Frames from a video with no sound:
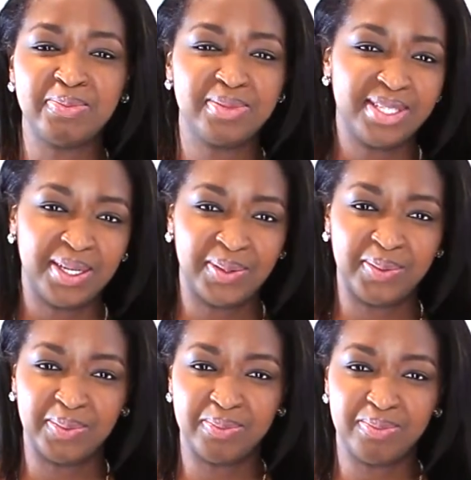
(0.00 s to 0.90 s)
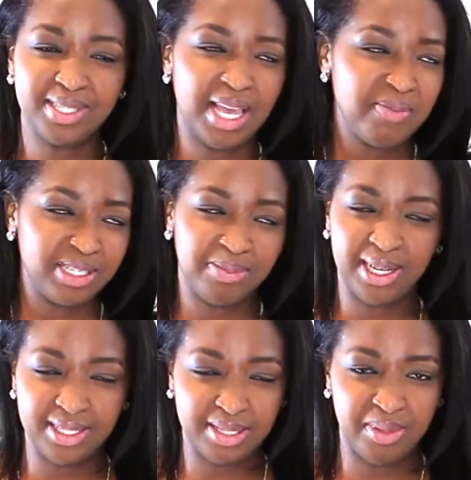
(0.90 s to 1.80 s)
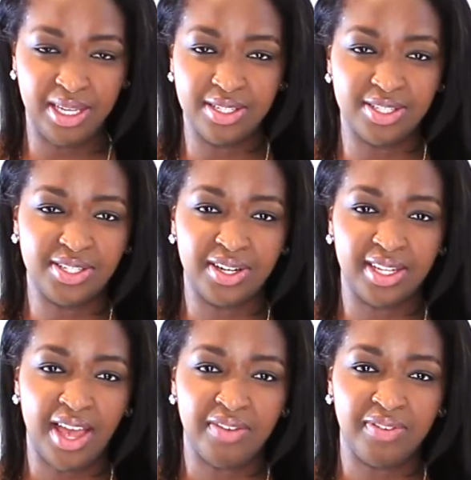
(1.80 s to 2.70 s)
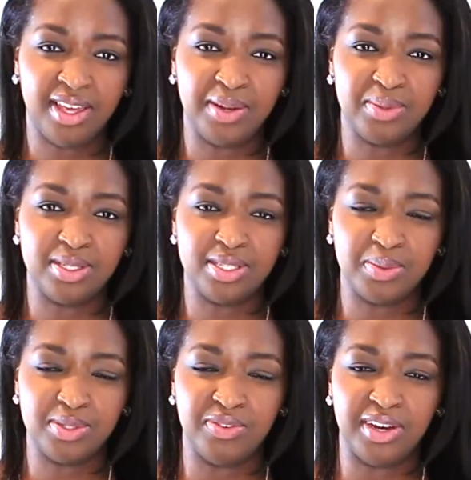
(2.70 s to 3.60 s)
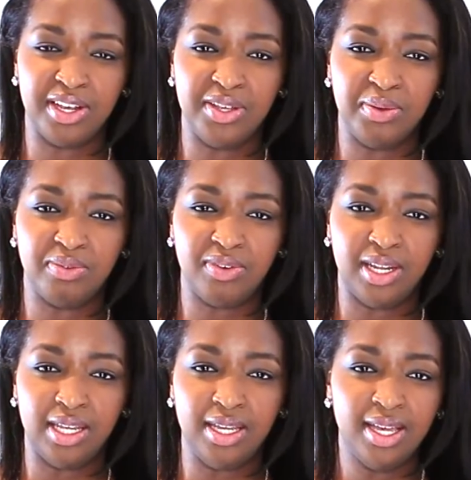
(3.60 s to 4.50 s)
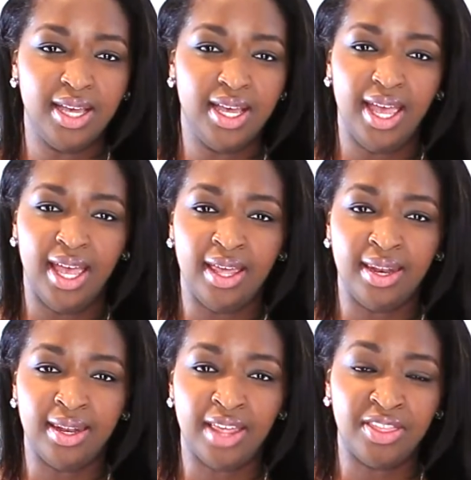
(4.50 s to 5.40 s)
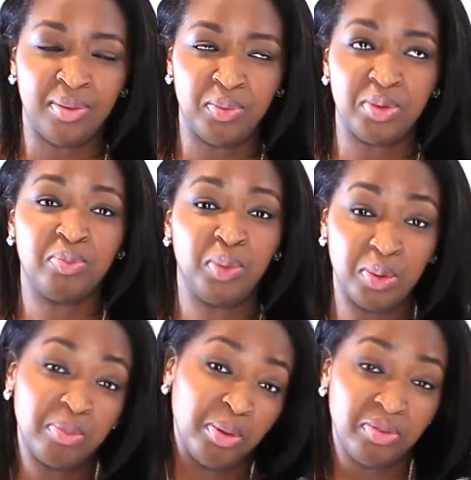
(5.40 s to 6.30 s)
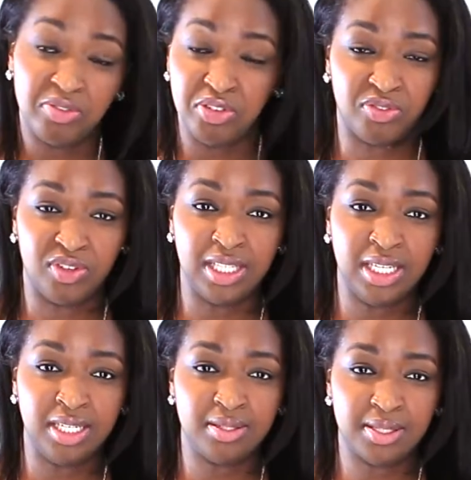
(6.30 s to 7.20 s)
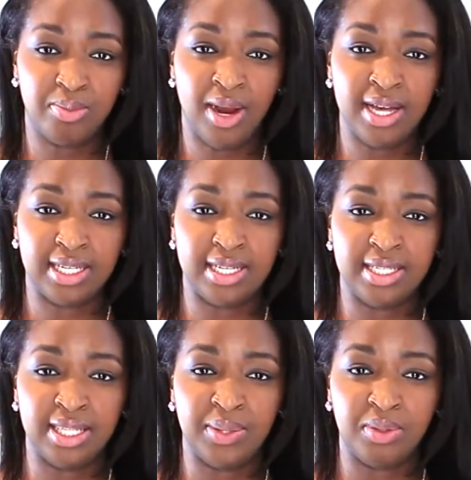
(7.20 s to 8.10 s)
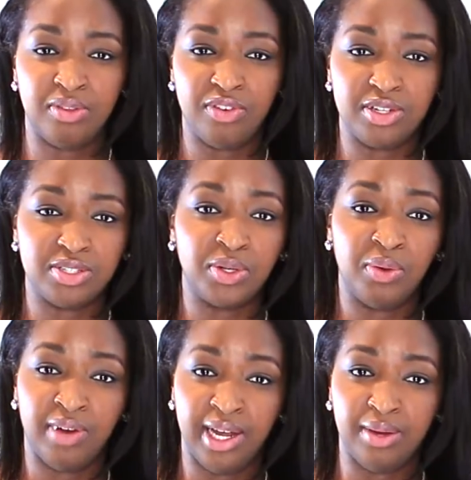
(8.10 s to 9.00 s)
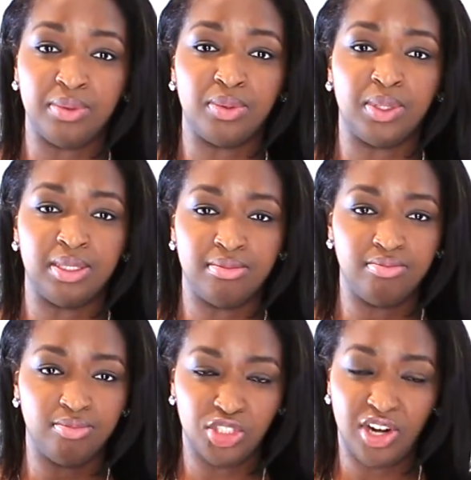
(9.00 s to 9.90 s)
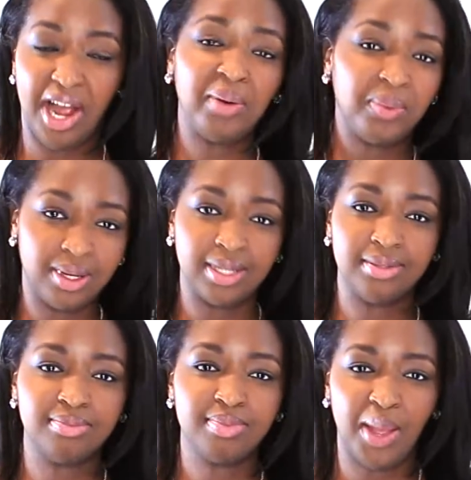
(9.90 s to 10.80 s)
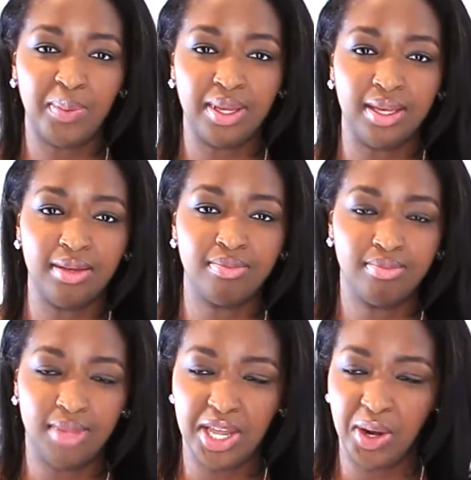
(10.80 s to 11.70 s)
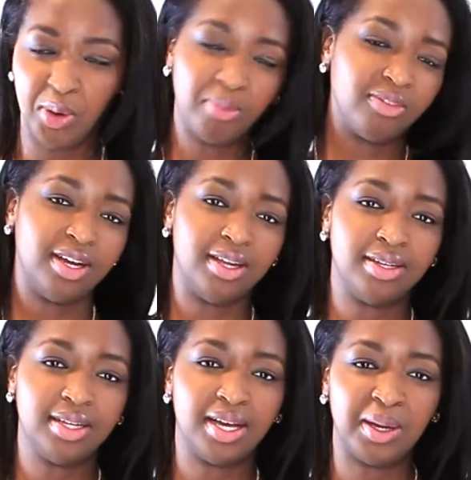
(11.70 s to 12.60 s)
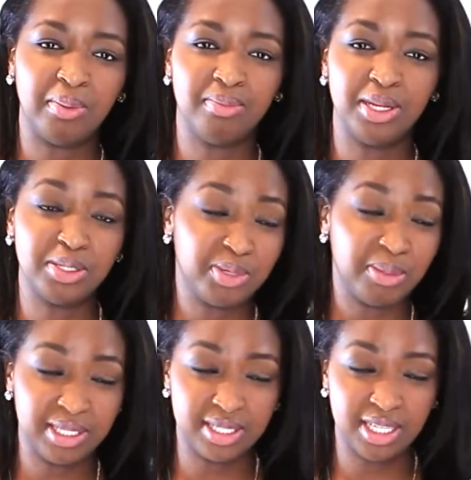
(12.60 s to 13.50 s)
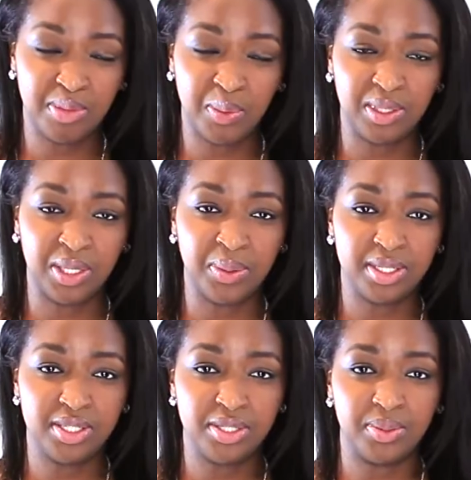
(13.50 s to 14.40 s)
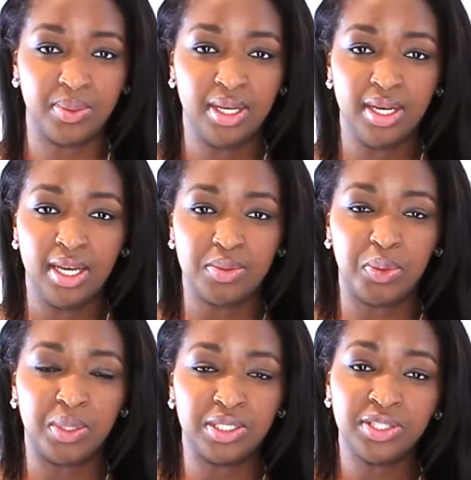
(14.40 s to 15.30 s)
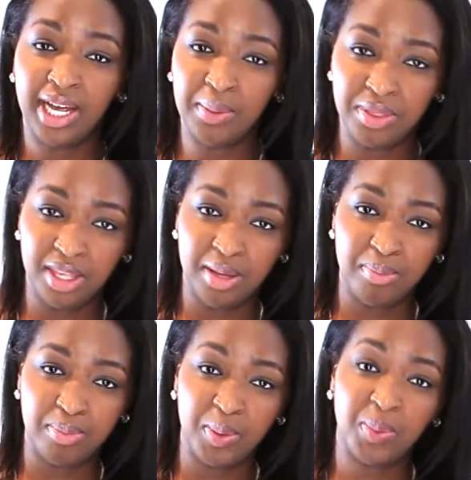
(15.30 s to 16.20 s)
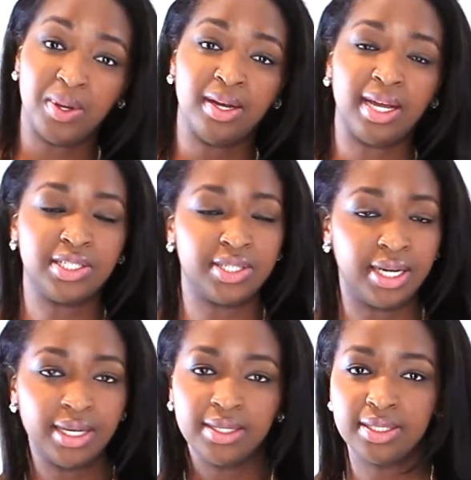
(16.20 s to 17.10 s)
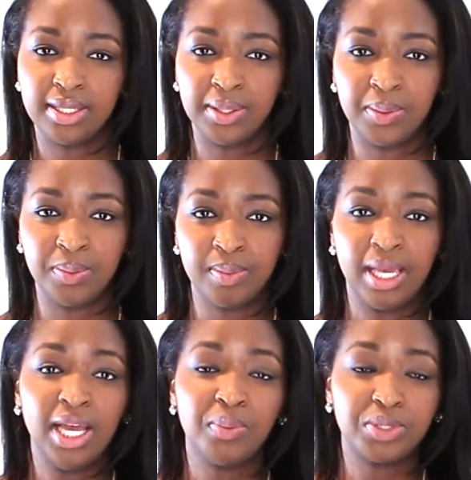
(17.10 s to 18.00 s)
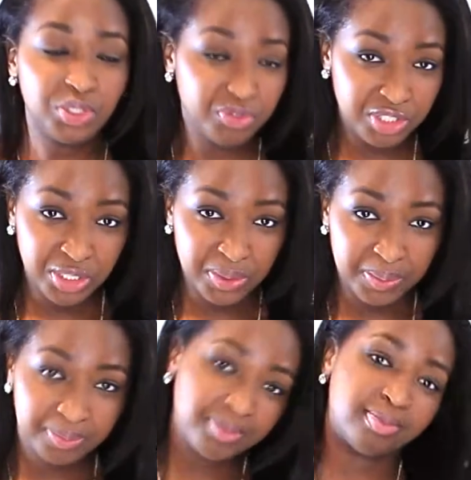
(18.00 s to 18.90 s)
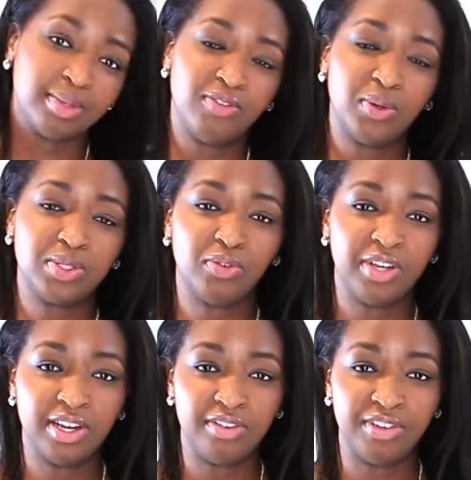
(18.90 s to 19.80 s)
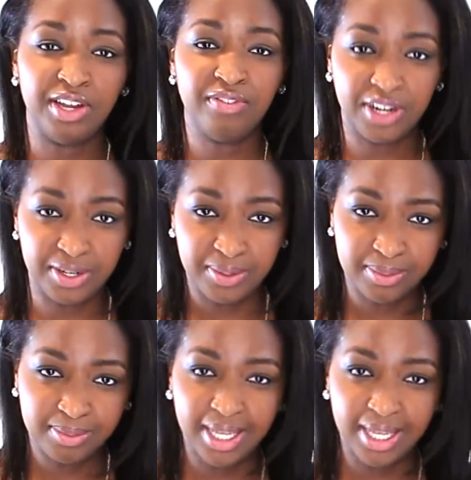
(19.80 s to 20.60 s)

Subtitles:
So same response as me, he just started laughing, and it was very cute and funny. And I think we were both just really surprised, like I said, that on the first go round on trial 1 that we hit a home run. And it's pretty much the same thing with Logan too, because we weren't trying with him, but we weren't not trying. So we're 2 for 2. Folks over here are very fertile,